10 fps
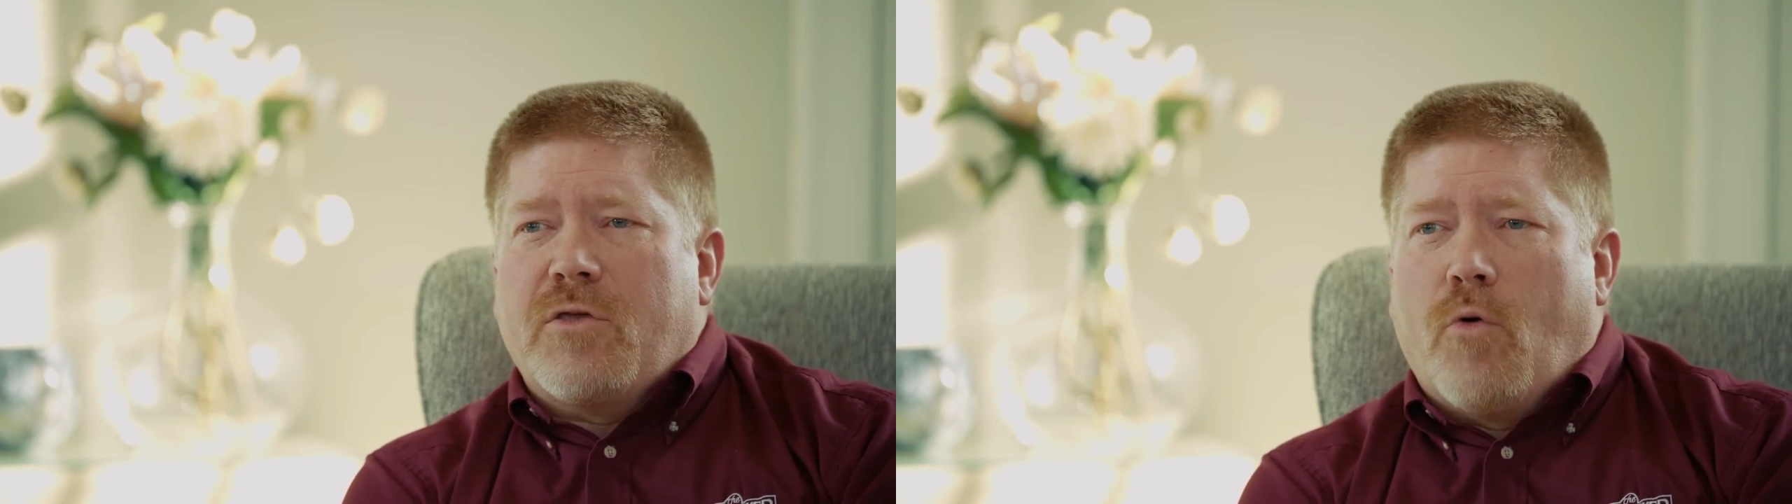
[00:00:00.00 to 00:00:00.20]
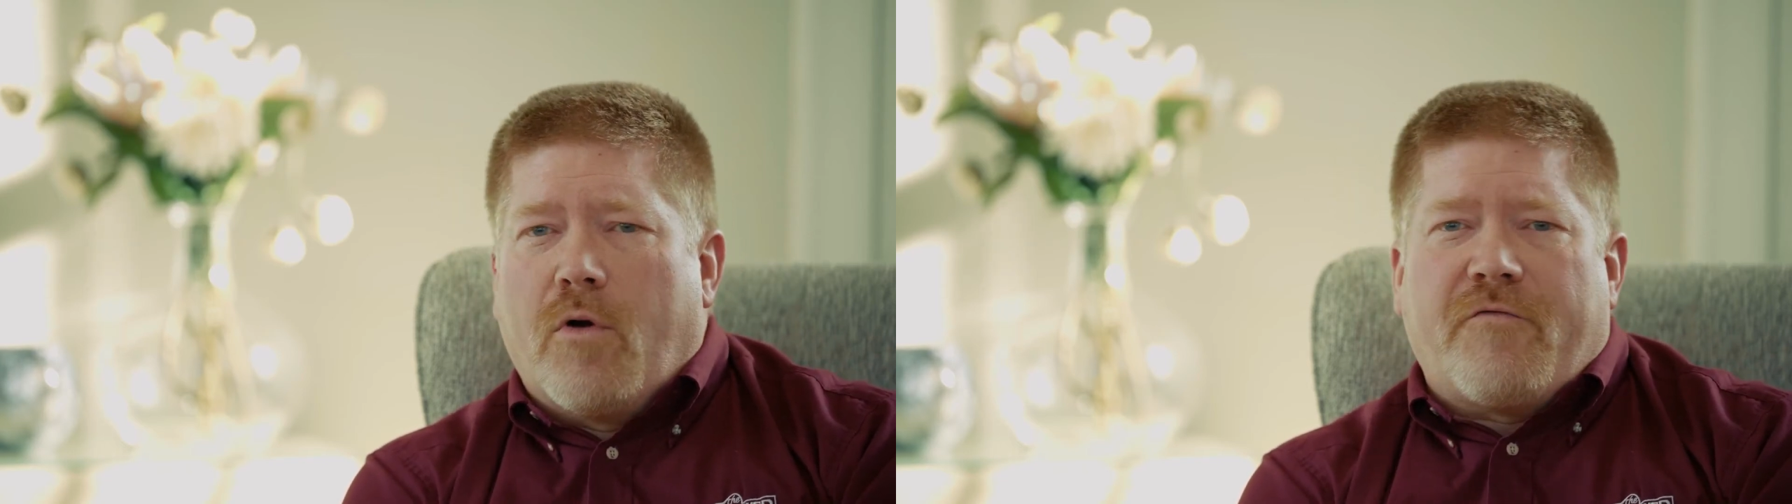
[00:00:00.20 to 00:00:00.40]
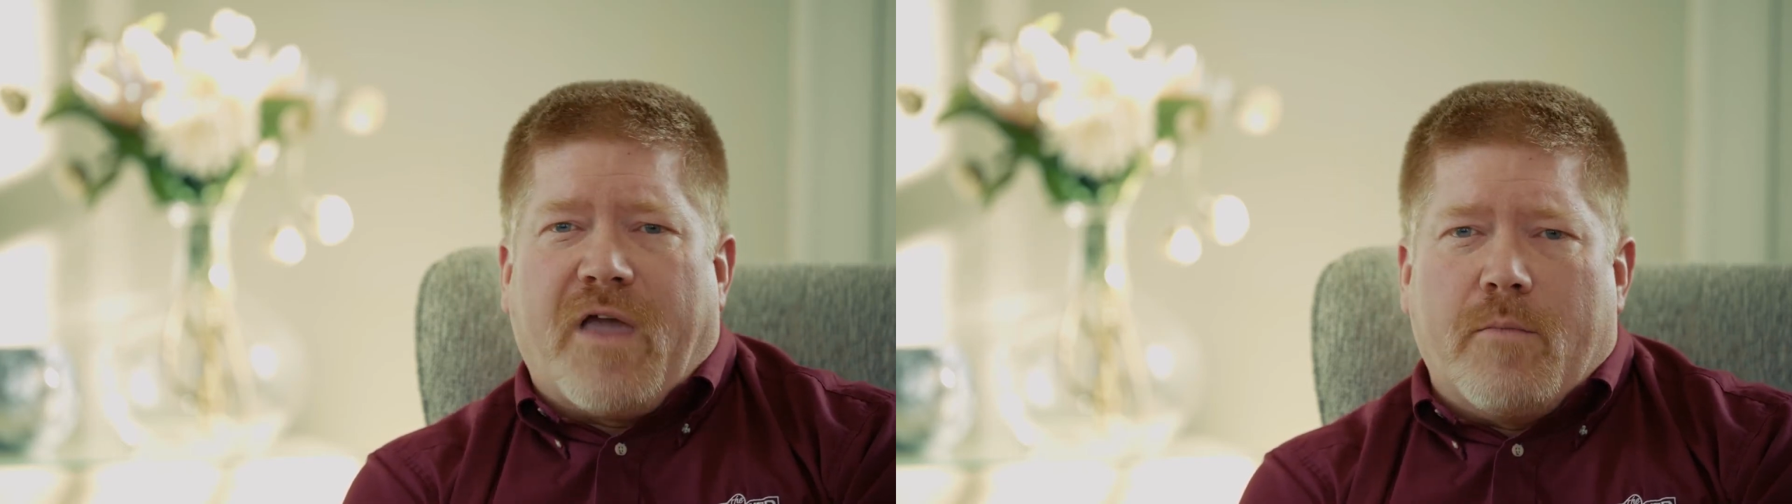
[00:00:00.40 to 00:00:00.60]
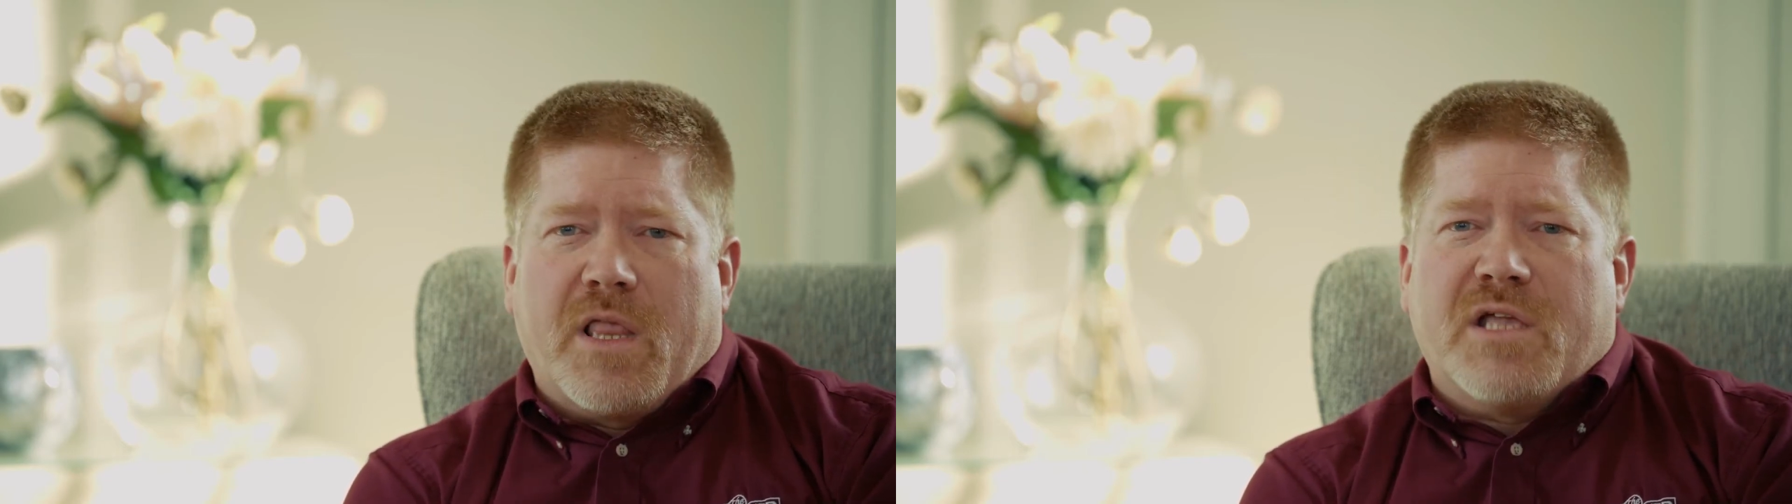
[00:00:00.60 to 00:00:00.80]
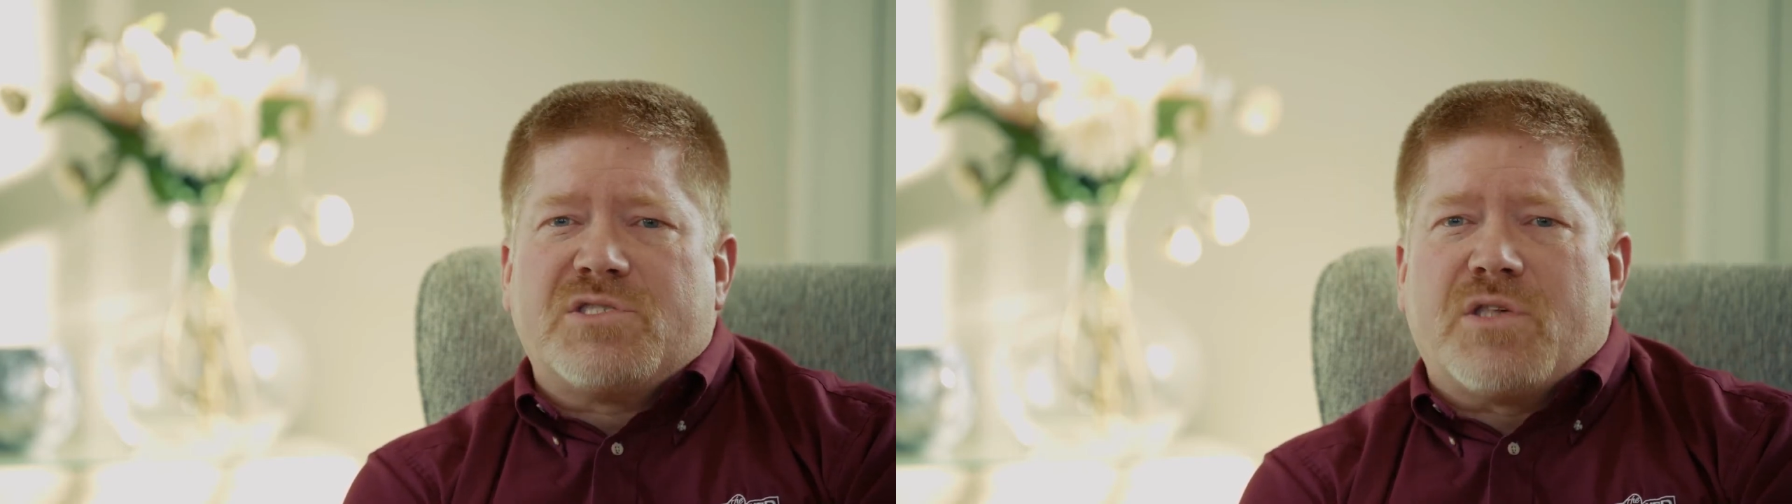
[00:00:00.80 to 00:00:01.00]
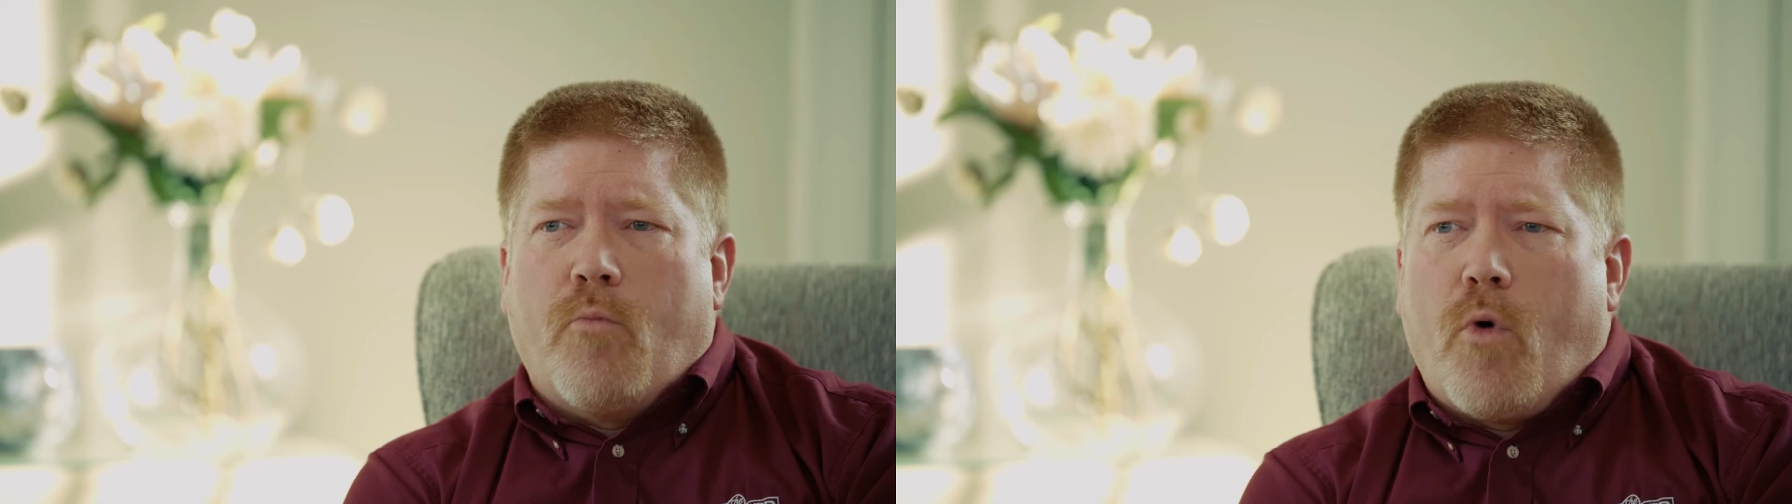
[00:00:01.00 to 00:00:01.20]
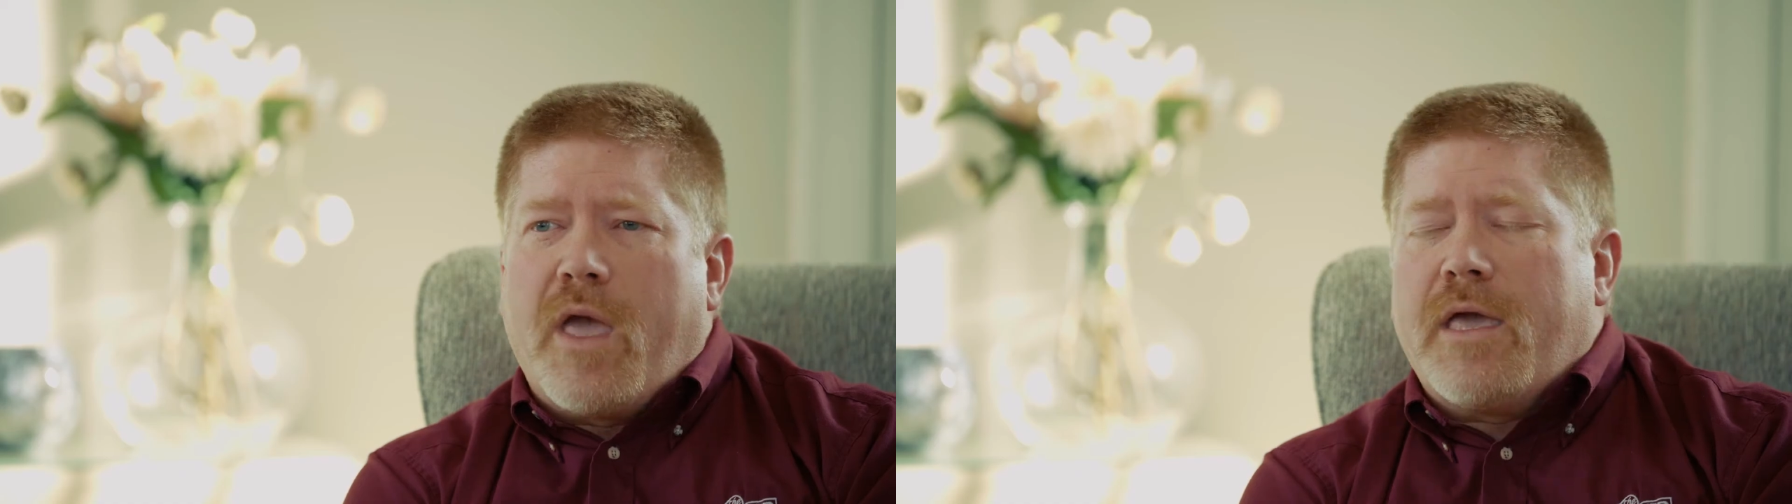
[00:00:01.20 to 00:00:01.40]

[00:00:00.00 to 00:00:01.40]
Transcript: your family in some way.